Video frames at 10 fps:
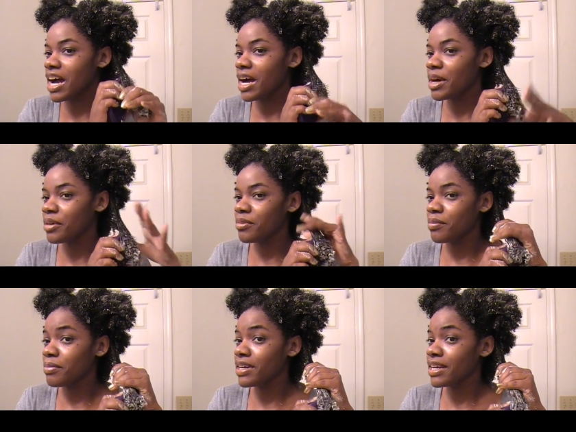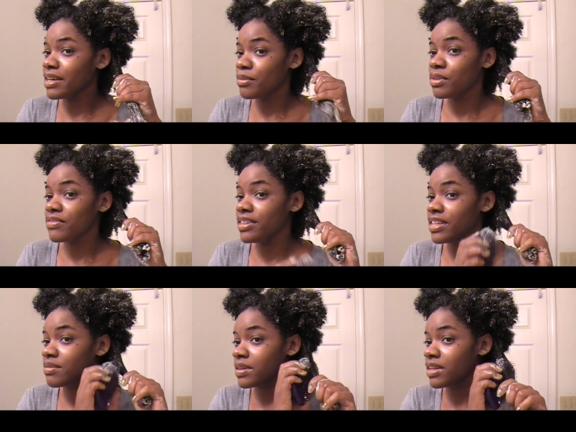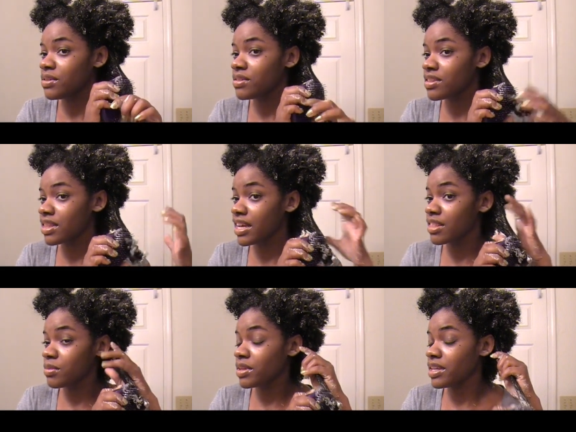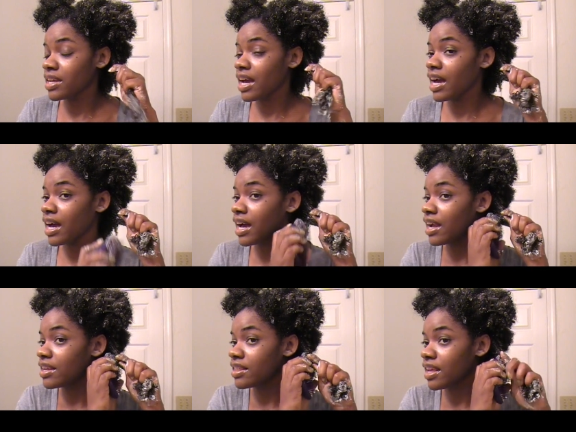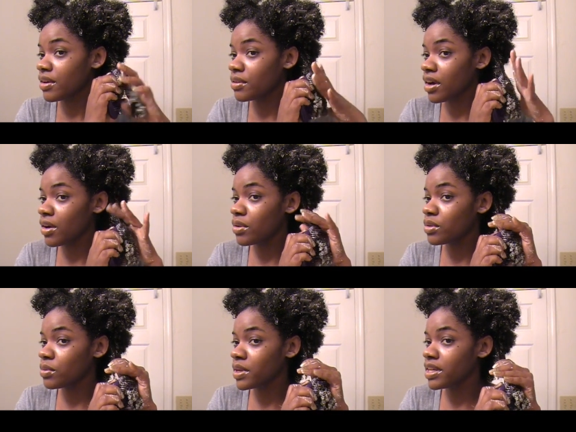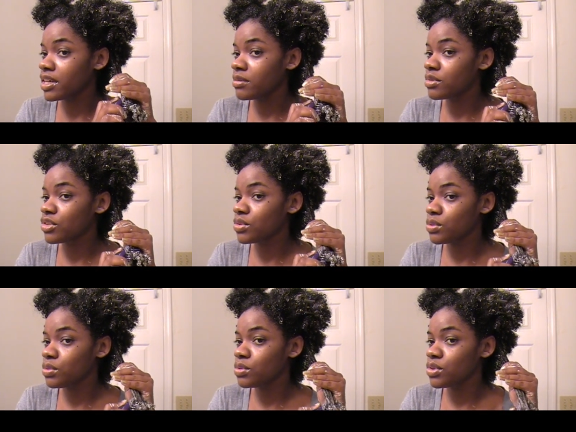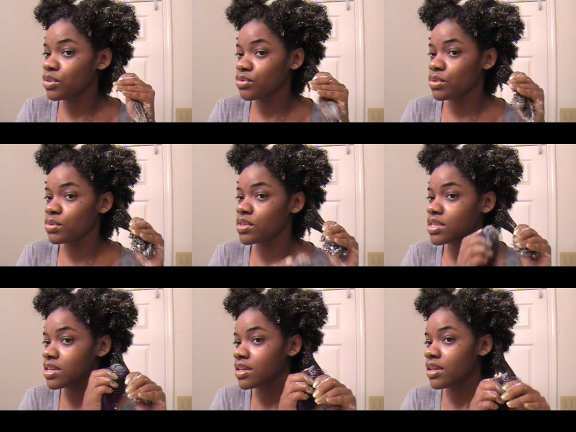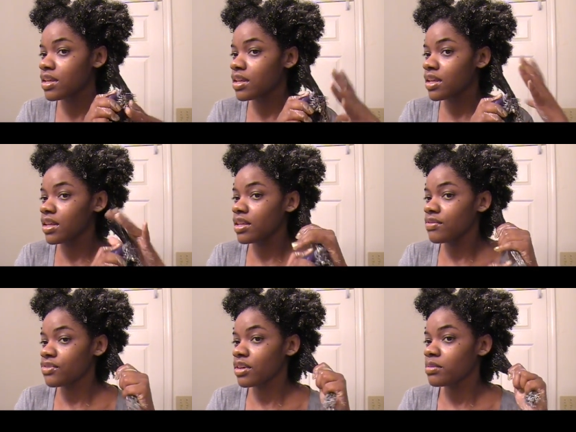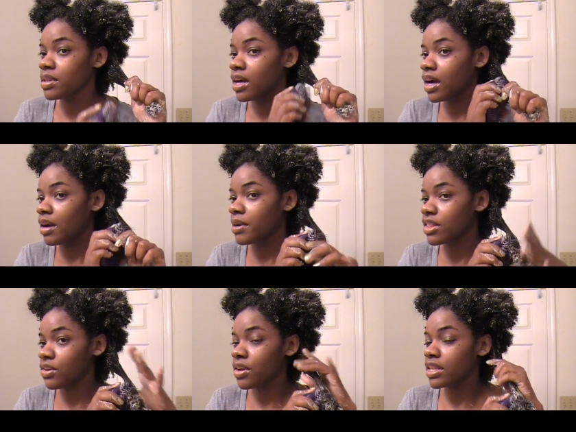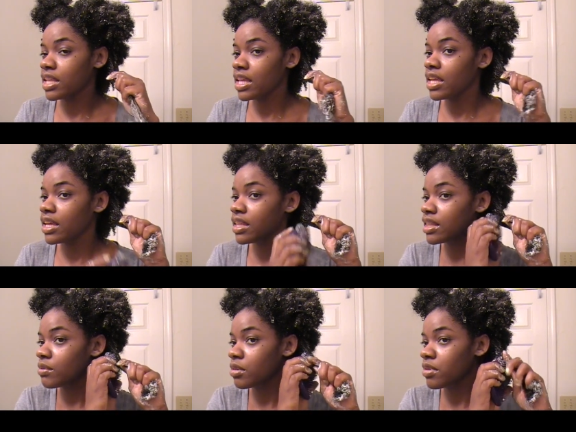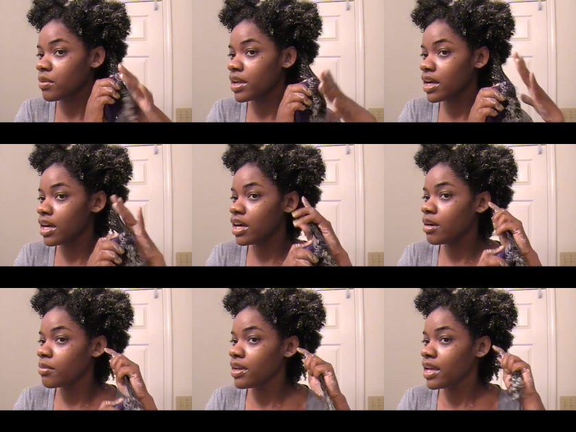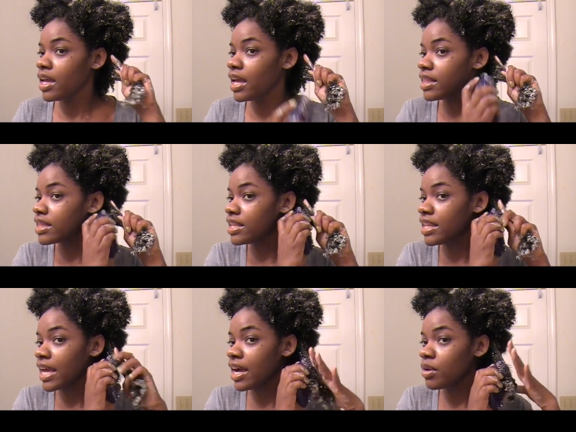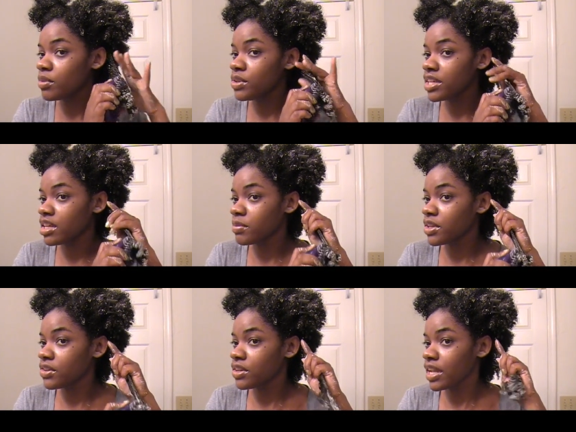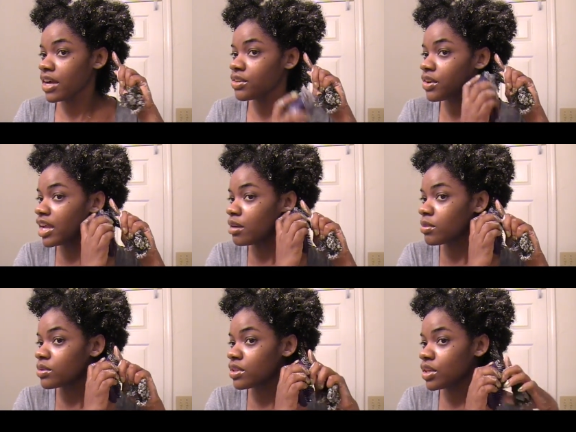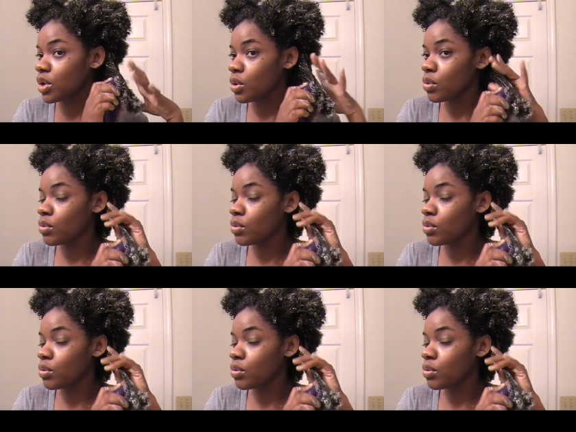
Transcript: um, but with this, when I used this last week, I detangled all the way up to the roots. From the, um, I started at the end, I worked my way up. And see, now when you get up here, now you're able to go